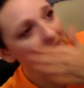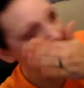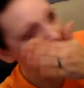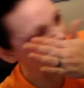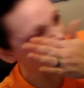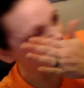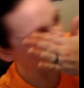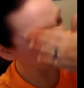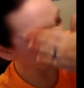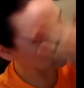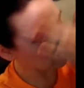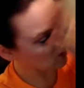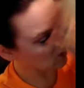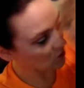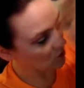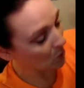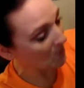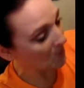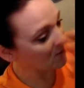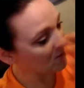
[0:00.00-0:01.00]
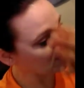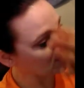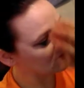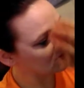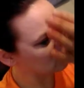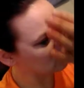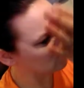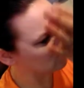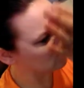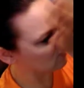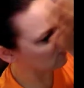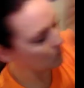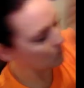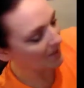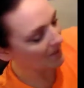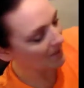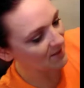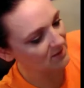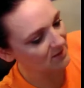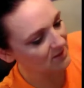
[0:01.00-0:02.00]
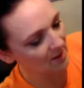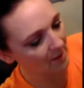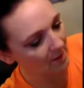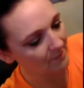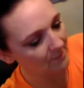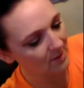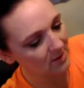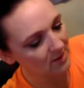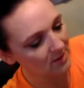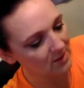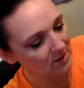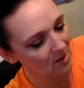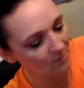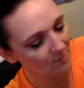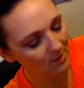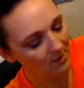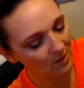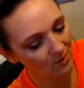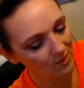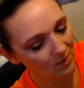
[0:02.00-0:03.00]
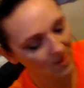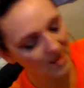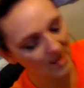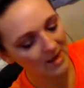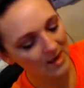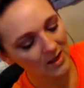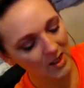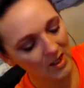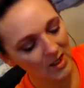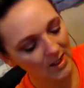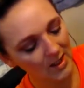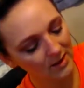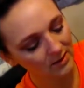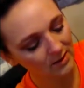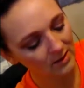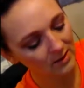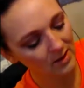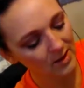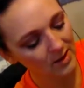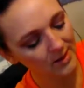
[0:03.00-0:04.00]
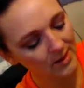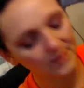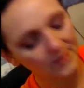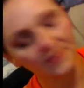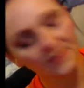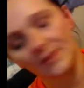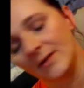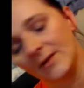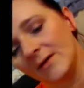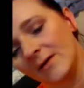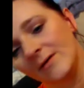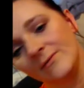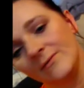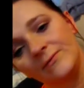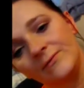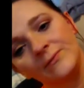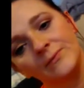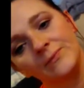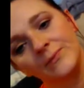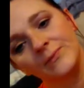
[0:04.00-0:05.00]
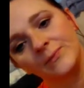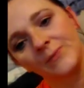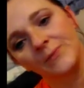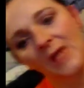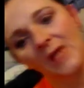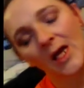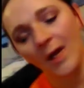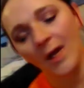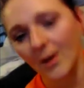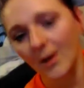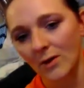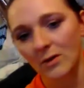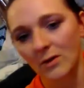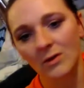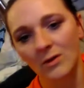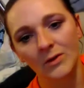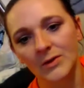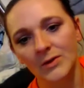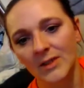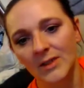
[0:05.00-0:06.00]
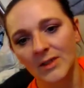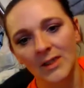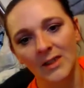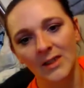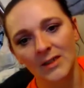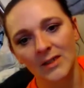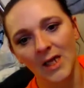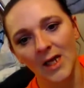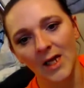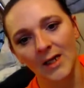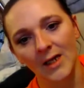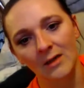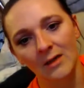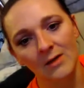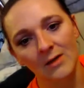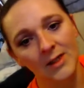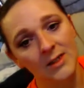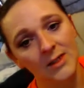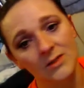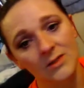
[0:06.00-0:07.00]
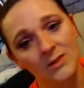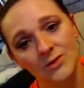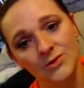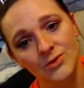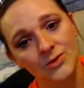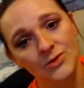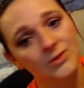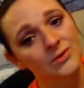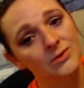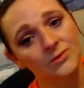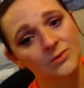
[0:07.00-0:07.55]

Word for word: You're going to want to buy something that don't require a lot of care or anything like that, and crickets are just